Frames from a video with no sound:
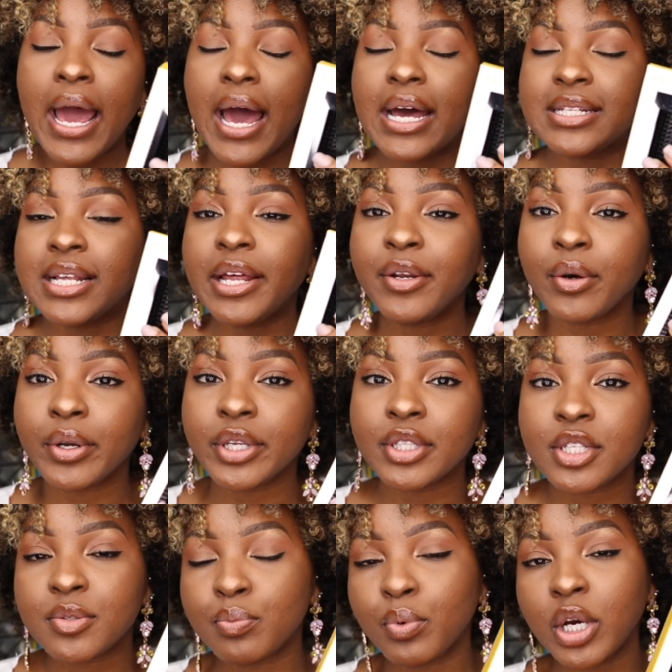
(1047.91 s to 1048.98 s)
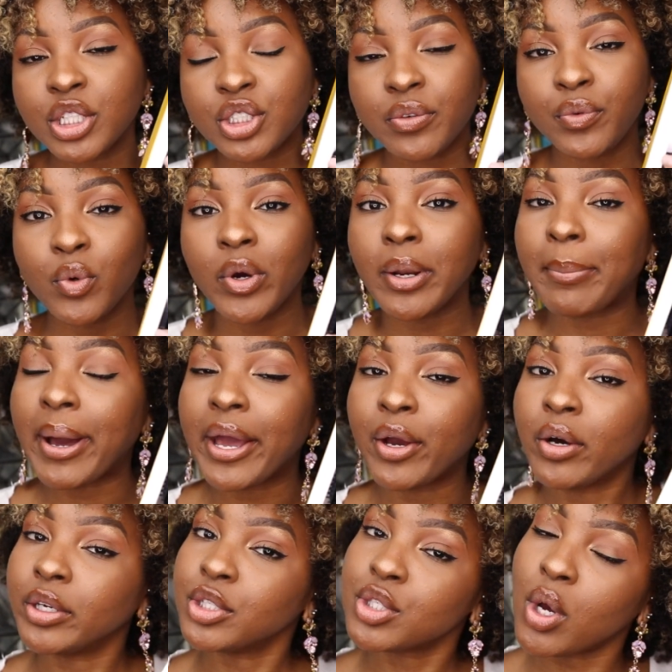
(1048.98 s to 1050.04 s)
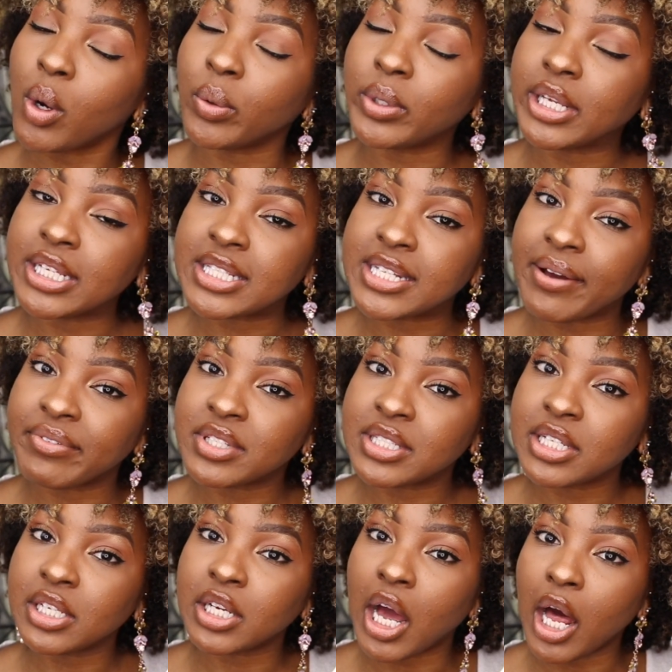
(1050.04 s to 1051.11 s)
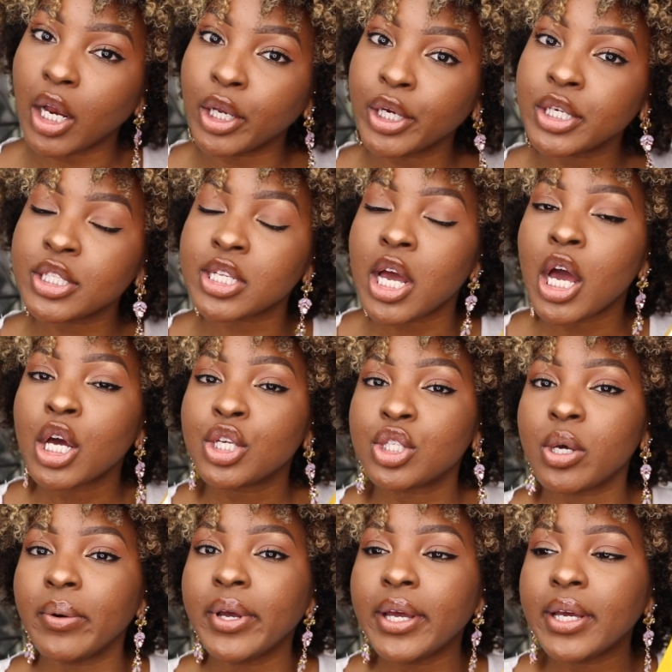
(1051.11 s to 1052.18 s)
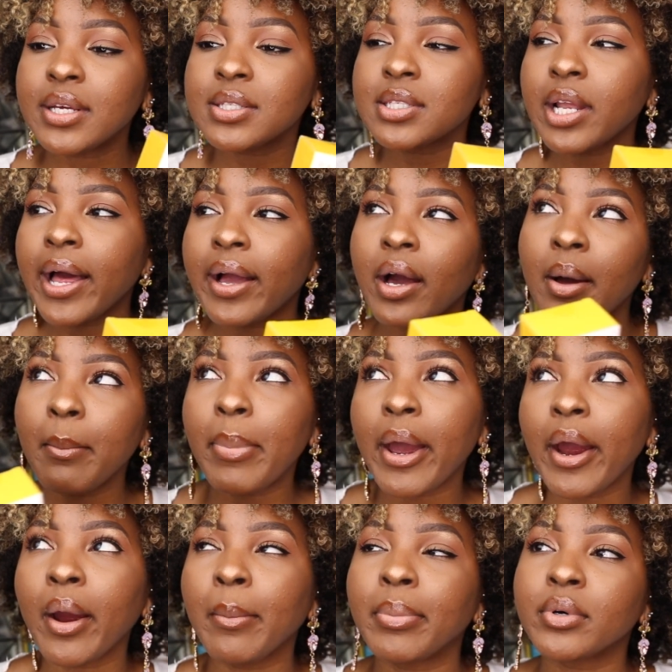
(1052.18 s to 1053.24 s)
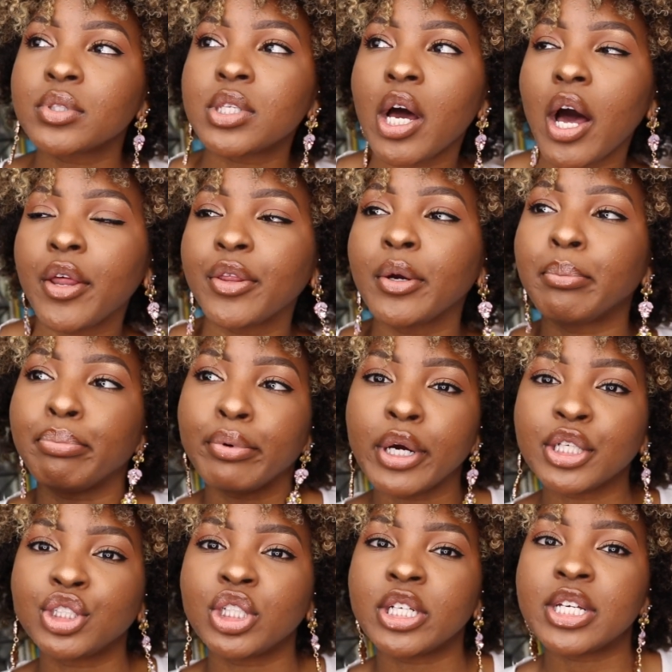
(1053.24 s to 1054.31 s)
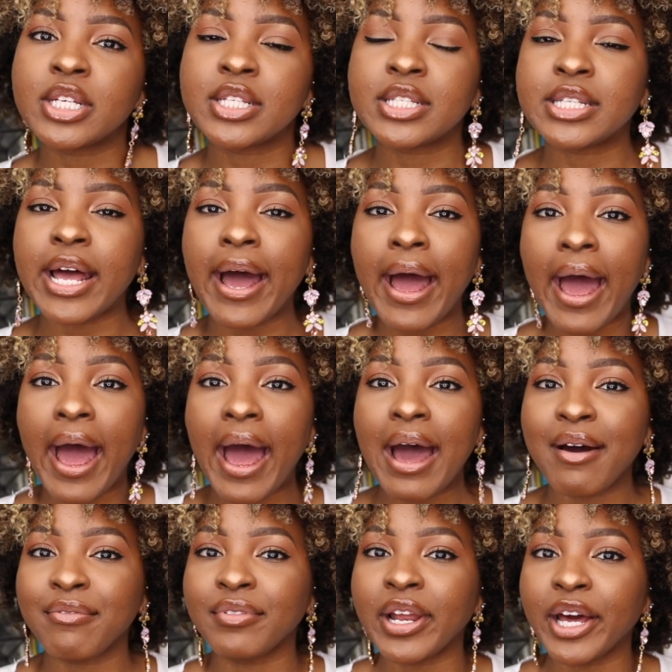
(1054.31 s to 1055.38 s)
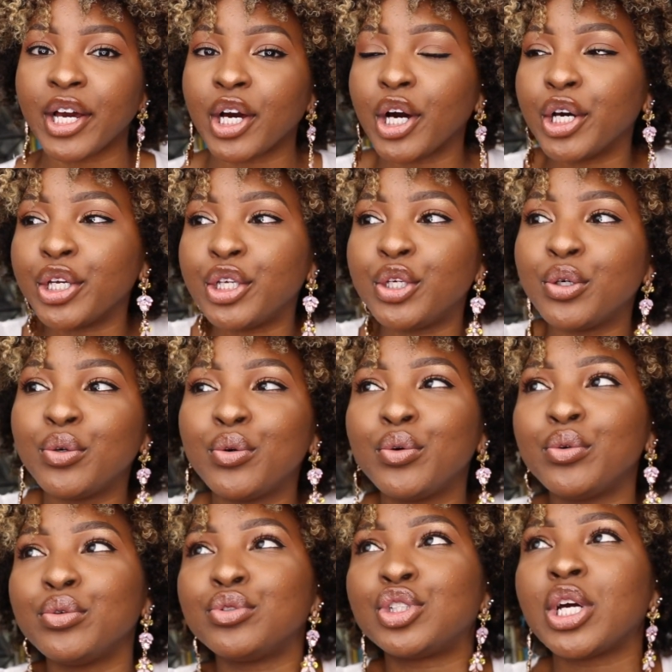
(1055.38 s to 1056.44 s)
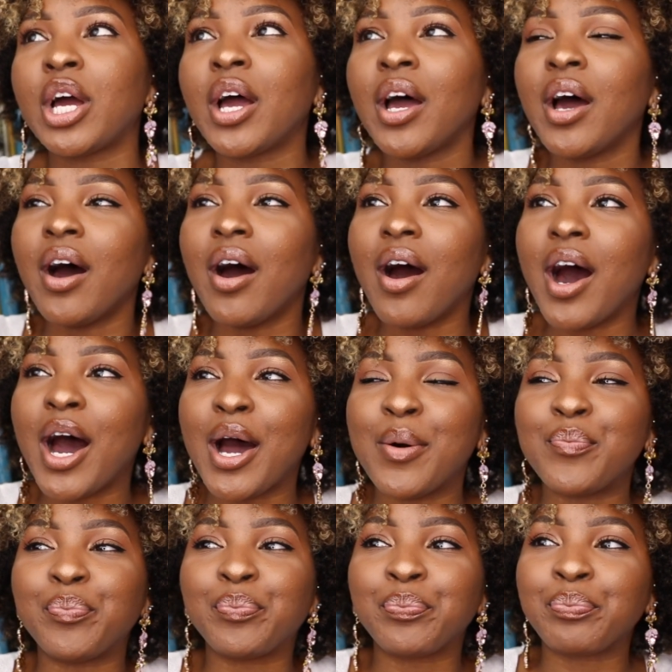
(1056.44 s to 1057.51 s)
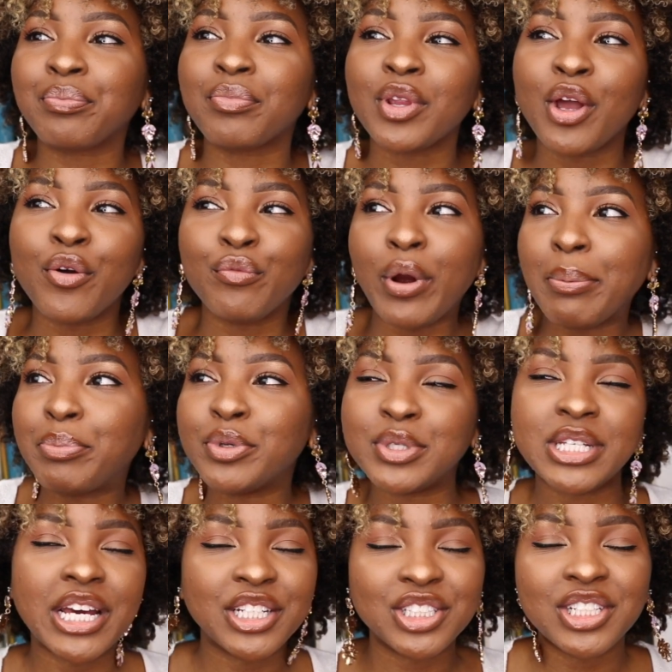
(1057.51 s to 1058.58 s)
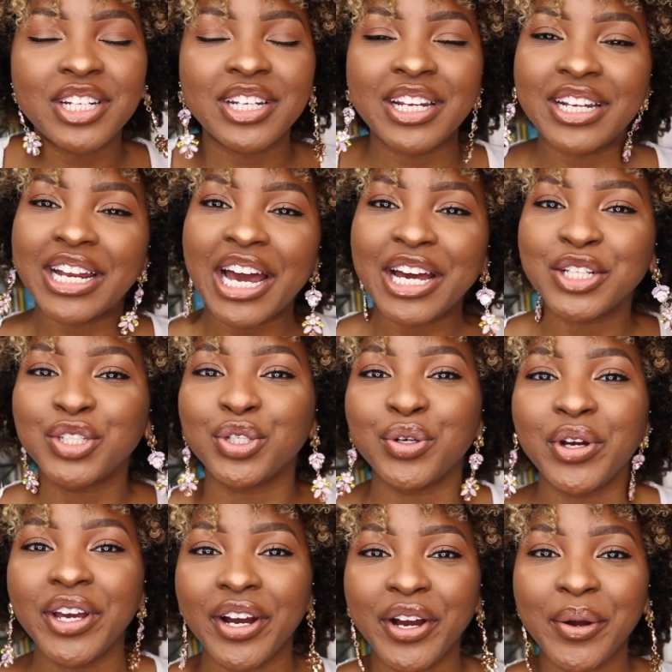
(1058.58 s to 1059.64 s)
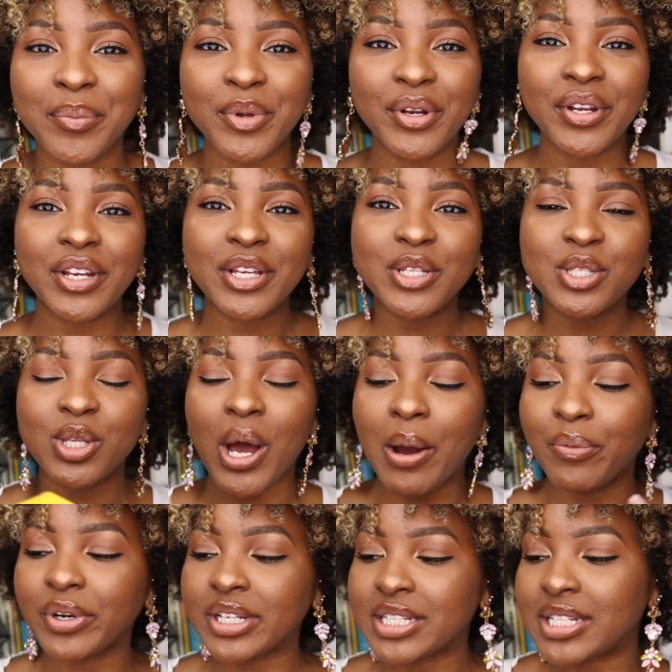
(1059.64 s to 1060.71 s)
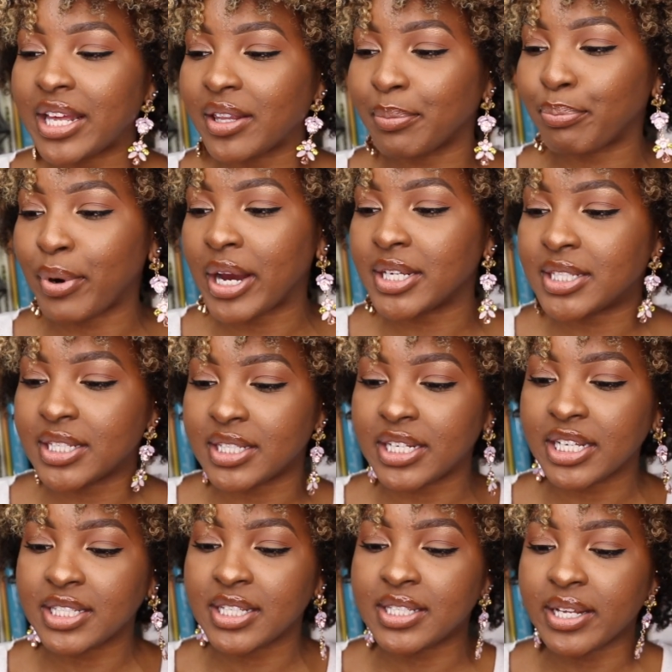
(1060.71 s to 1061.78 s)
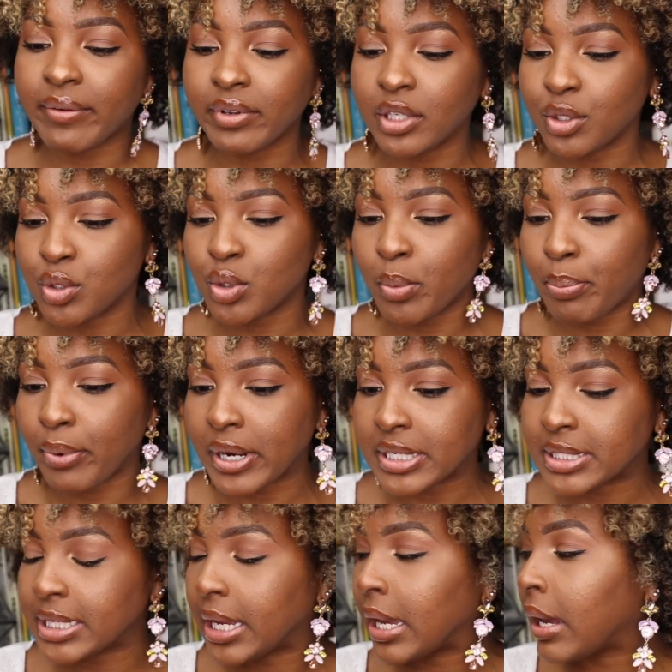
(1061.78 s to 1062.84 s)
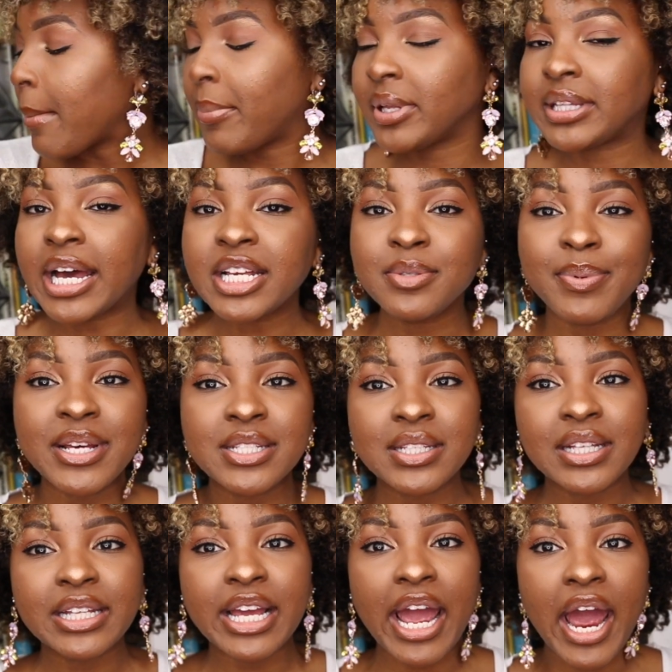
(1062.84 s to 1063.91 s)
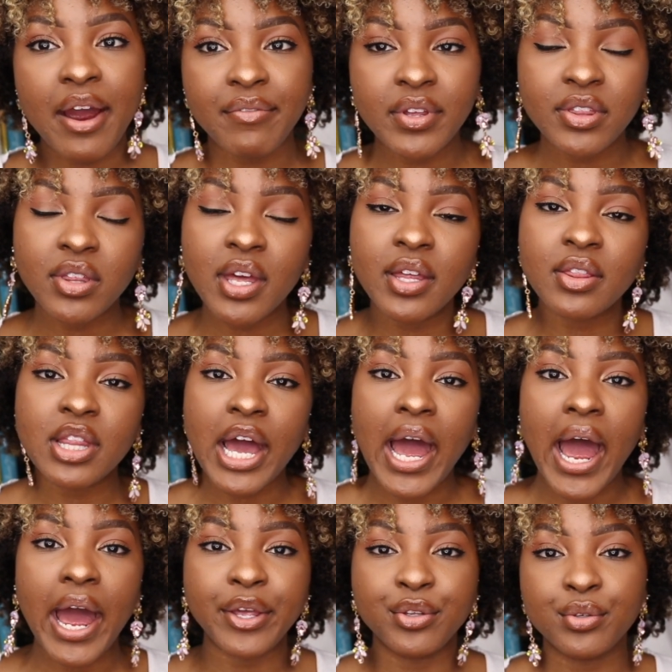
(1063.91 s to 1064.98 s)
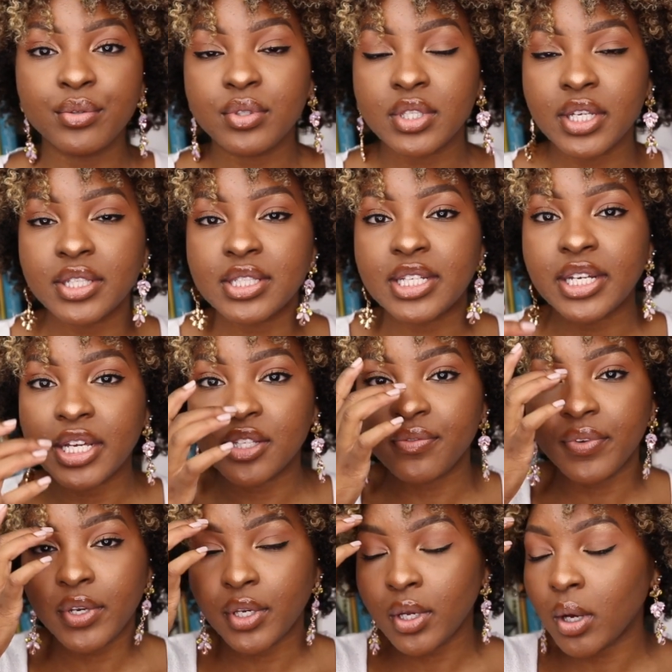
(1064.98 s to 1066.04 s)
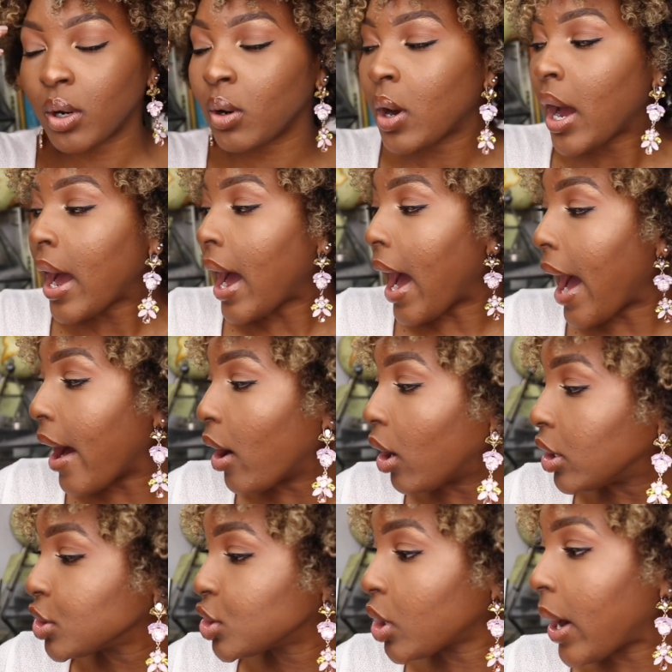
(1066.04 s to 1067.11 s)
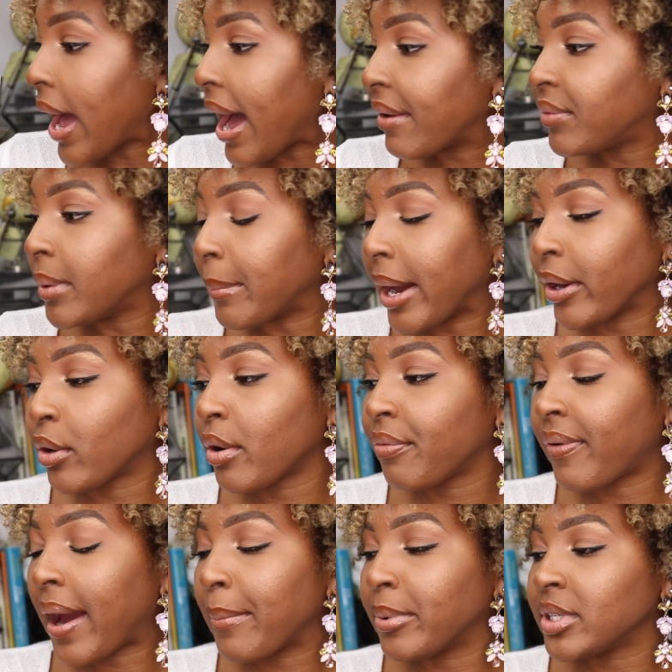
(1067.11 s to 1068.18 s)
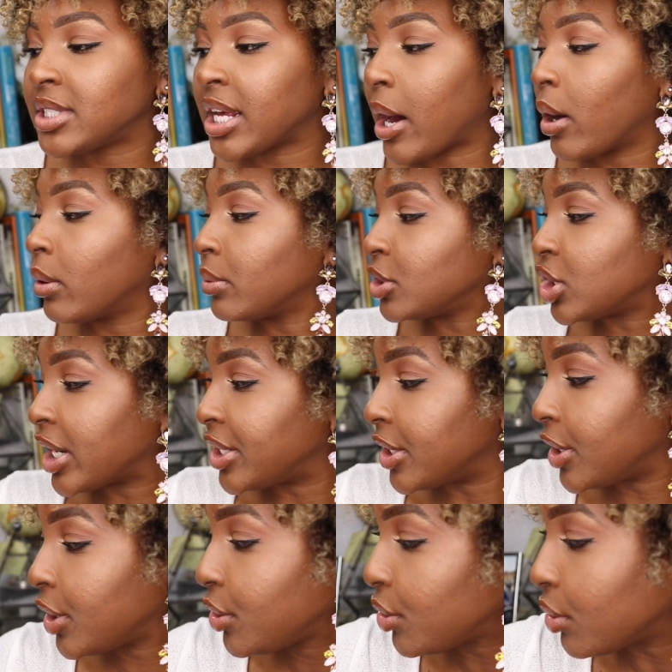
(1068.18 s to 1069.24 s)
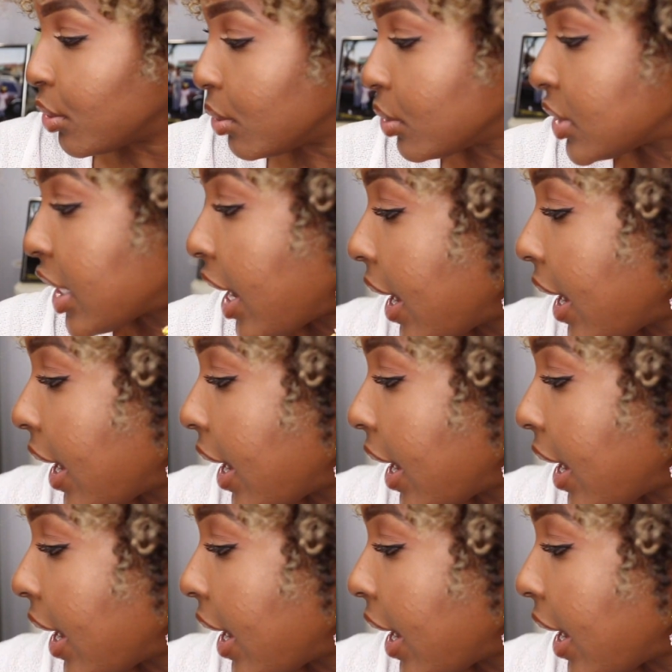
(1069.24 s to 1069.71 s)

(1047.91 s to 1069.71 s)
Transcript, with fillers: As I noted, this brush, if you want to buy it on its own, is seventeen dollars. So it is like comparable to other brushes that have like a huge um reputation in the natural hair community, so I wouldn't say the price is necessarily too pressing. But that's basically everything that I used in today's video. I also have the microfiber towel, which I didn't use,